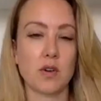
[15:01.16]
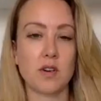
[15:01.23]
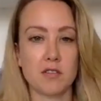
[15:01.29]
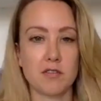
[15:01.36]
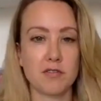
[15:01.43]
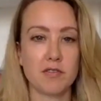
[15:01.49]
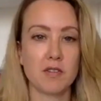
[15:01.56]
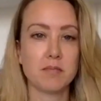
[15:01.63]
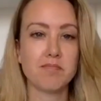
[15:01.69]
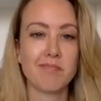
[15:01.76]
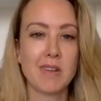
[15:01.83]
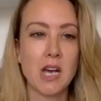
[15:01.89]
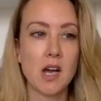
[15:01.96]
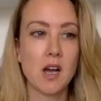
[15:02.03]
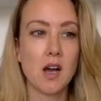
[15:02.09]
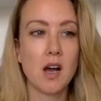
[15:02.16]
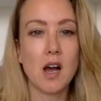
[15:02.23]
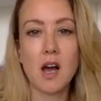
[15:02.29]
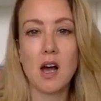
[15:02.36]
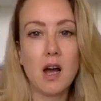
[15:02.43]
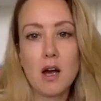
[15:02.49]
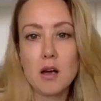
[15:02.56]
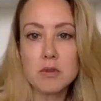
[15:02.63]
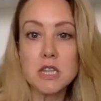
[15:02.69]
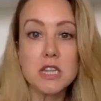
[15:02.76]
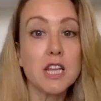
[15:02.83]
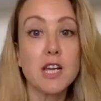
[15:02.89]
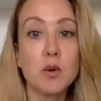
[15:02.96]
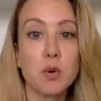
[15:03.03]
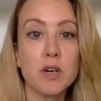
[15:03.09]
of
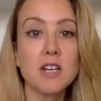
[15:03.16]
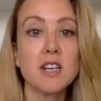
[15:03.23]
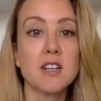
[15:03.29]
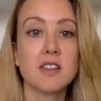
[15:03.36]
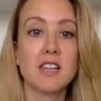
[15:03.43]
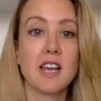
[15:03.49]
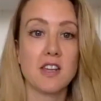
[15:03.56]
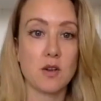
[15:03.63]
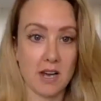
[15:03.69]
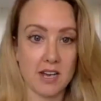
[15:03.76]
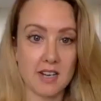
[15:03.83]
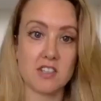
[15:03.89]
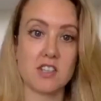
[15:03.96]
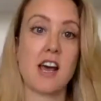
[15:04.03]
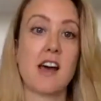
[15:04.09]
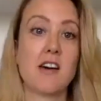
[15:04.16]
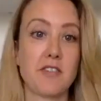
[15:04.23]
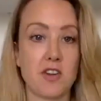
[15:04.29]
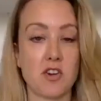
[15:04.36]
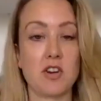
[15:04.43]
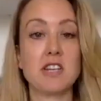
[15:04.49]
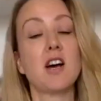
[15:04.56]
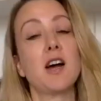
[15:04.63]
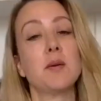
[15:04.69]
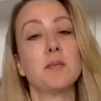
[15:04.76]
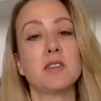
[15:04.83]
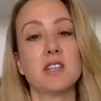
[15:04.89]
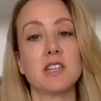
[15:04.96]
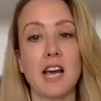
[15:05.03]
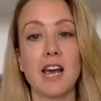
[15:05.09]
liquid that you had to have 3 times
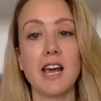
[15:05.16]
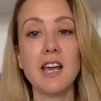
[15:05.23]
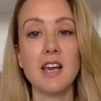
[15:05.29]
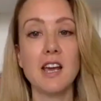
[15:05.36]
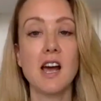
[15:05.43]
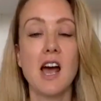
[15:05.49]
a day.